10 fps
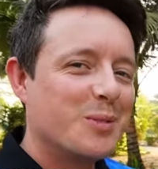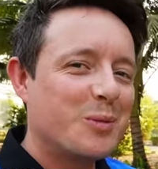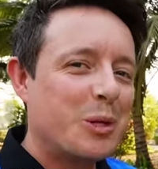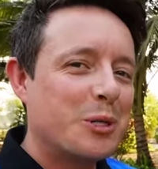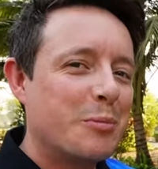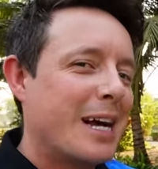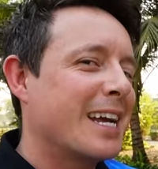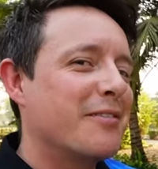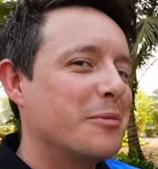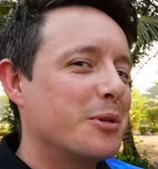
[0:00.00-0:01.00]
Welcome back,
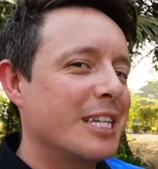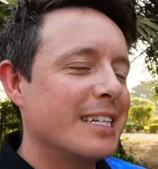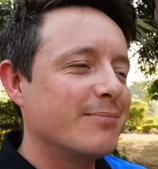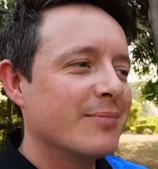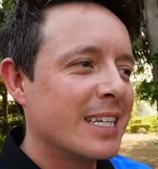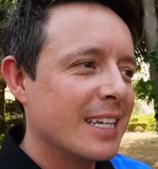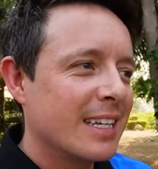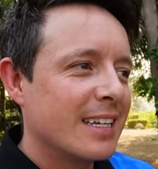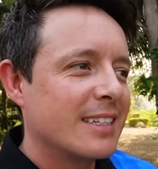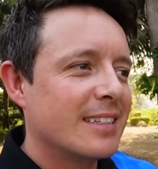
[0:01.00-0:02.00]
everybody.
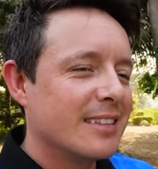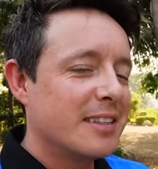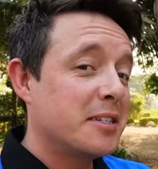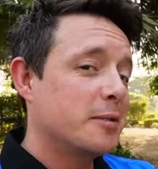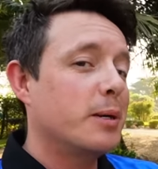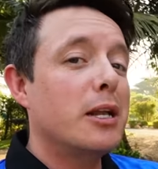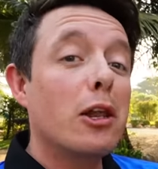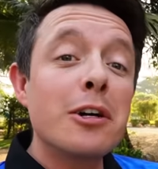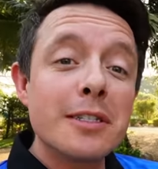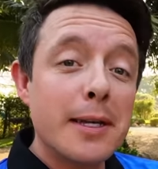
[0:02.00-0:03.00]
This has been a
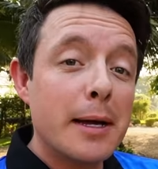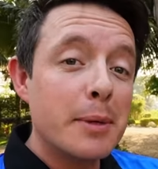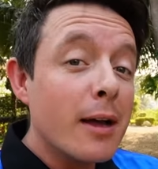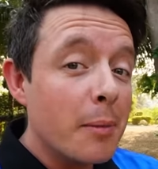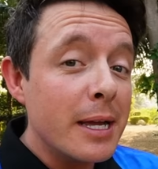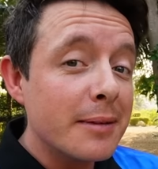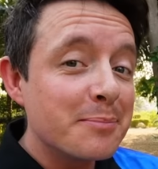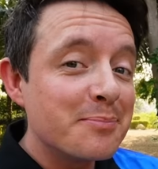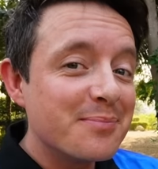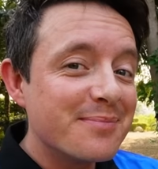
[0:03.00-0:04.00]
long time coming,
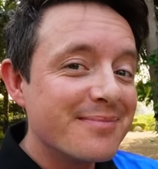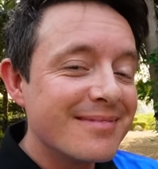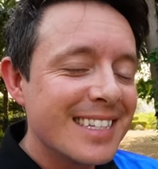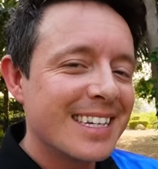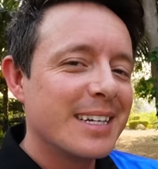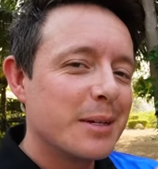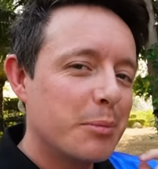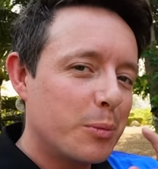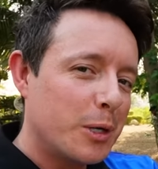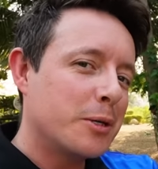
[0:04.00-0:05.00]

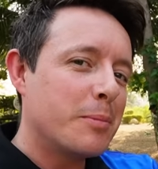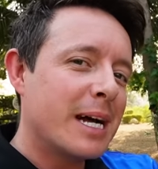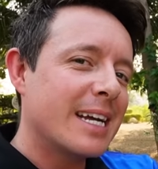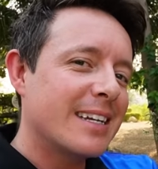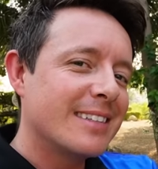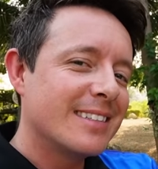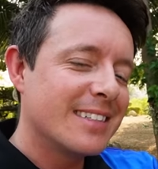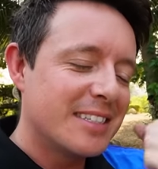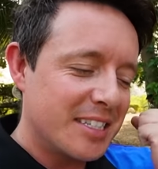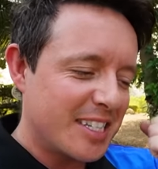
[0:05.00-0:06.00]
but welcome back
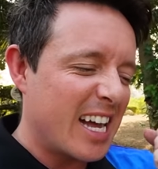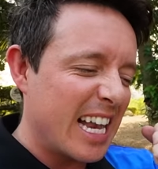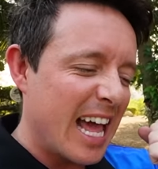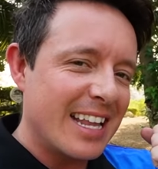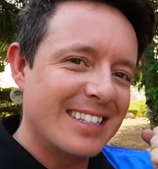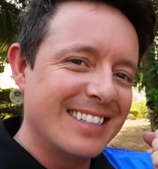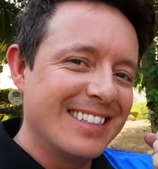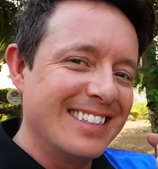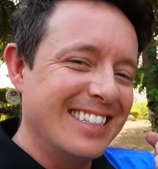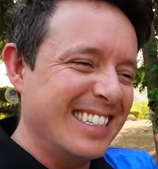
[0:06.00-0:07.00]
to Thailand.
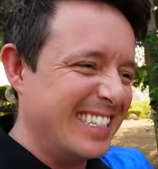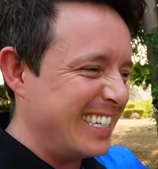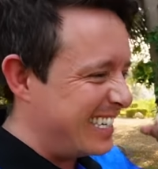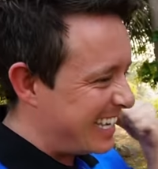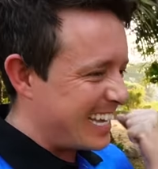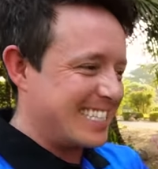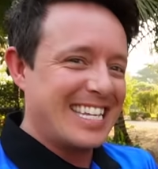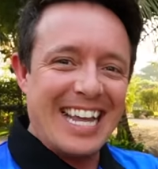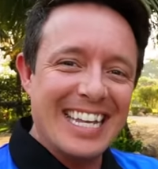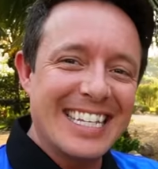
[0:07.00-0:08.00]
Get
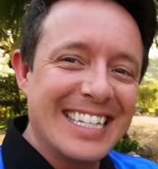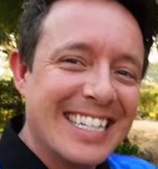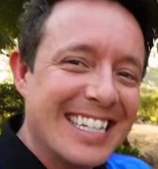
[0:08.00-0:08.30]
in.